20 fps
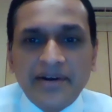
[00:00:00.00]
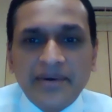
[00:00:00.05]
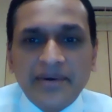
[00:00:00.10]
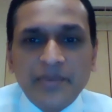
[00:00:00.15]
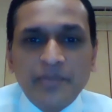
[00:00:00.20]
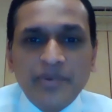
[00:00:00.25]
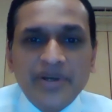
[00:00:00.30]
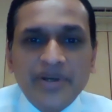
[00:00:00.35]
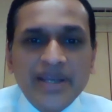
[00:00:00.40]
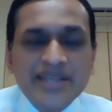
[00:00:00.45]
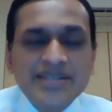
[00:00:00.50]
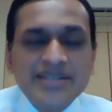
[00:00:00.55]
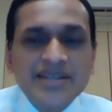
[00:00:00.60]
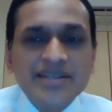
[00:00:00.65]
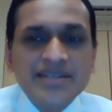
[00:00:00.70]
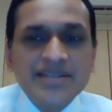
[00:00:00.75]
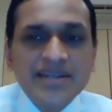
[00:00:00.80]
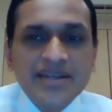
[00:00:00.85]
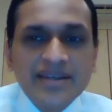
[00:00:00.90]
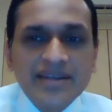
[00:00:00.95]
raises
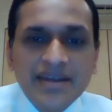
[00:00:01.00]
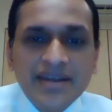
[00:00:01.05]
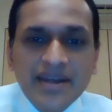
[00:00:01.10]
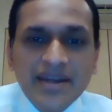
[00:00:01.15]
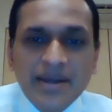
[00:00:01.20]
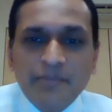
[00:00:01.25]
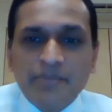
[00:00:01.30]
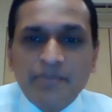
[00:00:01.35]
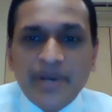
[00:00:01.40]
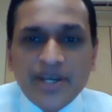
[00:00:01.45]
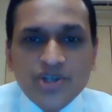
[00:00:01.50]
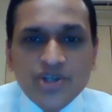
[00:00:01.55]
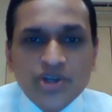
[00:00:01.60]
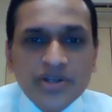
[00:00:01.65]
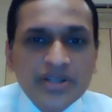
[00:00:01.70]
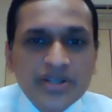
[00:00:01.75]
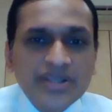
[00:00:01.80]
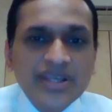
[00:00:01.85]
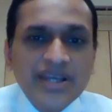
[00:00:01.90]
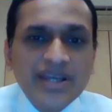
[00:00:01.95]
the pressure
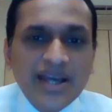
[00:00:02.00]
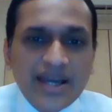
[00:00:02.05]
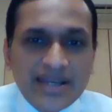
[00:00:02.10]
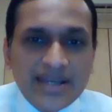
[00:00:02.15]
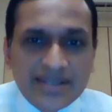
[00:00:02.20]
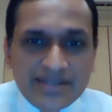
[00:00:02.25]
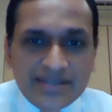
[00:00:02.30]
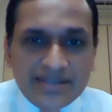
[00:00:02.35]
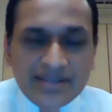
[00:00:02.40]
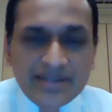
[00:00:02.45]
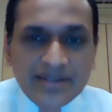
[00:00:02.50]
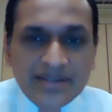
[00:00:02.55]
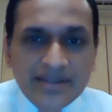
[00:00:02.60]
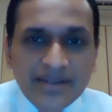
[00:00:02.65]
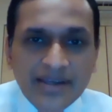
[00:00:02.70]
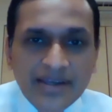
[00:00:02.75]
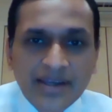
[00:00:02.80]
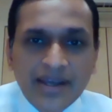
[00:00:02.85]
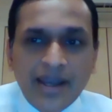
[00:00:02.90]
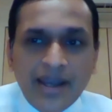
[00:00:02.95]
in the eyes.
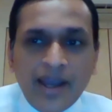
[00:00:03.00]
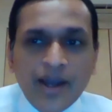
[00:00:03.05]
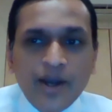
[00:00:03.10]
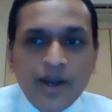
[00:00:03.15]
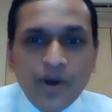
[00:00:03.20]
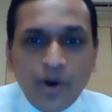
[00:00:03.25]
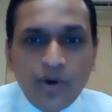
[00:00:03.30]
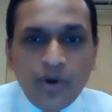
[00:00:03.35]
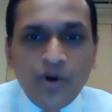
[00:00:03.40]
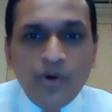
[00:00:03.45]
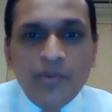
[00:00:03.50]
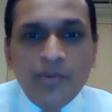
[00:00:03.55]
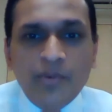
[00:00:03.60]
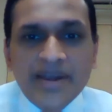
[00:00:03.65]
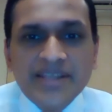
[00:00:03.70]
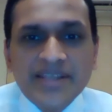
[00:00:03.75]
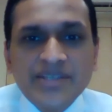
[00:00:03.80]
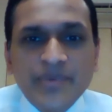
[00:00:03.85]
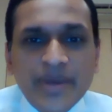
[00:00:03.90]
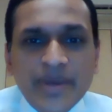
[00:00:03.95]
Glaucoma
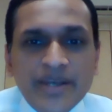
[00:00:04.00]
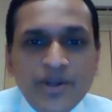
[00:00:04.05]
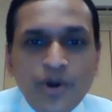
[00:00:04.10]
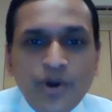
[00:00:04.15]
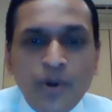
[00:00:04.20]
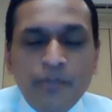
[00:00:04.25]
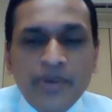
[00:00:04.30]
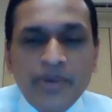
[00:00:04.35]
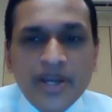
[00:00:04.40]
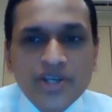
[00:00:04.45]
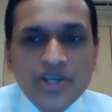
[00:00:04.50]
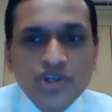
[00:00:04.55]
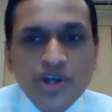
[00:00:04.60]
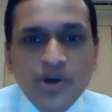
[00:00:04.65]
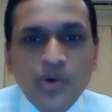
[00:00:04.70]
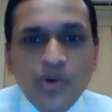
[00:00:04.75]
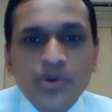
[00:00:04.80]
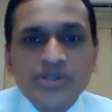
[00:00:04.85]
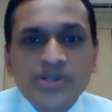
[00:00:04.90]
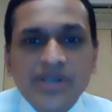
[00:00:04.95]
is when your pressure
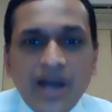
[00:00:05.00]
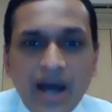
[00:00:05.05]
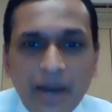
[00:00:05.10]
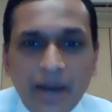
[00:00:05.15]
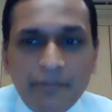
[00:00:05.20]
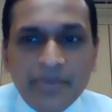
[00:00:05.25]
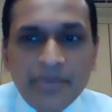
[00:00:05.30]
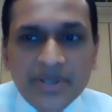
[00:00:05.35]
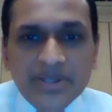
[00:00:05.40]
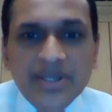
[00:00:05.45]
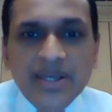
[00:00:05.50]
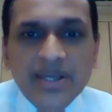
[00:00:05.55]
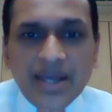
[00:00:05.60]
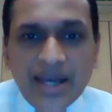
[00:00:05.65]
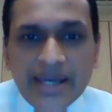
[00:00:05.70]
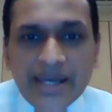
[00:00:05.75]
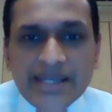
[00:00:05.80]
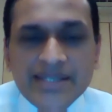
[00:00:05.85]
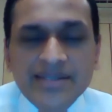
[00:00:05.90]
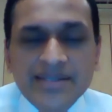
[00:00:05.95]
goes up in the
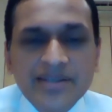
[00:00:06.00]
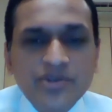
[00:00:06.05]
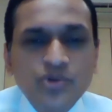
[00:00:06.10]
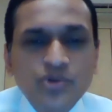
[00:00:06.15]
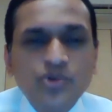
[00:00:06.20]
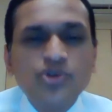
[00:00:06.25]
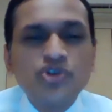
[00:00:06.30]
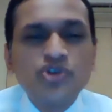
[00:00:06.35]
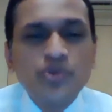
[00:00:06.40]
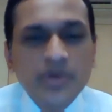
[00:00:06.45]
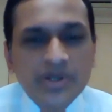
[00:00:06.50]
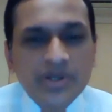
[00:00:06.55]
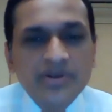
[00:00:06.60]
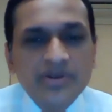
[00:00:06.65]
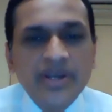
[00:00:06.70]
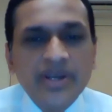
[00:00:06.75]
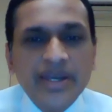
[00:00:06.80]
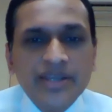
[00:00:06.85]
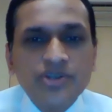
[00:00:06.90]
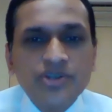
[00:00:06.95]
eyes. The usual
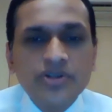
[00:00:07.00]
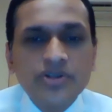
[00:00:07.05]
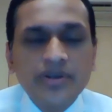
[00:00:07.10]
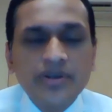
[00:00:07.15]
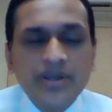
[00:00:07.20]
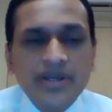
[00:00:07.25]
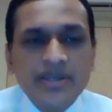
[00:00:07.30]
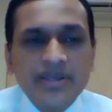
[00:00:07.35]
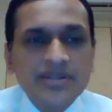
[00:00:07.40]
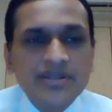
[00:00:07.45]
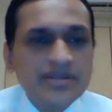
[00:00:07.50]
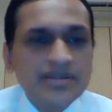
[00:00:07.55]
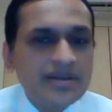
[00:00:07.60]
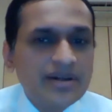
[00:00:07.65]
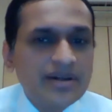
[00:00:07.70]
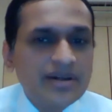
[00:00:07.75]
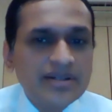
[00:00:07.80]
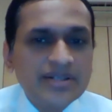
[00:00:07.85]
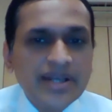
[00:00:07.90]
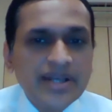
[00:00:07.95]
range is
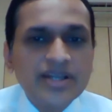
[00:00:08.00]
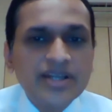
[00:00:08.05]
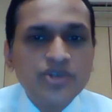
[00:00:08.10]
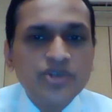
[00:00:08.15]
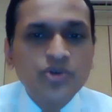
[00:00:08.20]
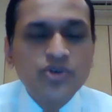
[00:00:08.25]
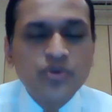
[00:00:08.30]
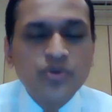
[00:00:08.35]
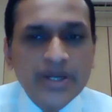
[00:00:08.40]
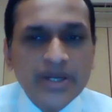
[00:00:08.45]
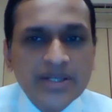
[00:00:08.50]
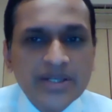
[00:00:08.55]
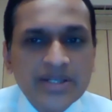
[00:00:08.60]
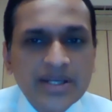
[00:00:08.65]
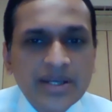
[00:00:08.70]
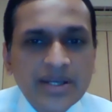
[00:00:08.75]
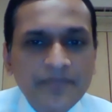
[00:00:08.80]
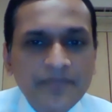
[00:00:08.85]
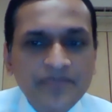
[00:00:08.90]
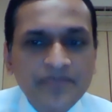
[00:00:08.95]
10 to
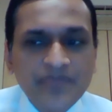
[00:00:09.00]
20.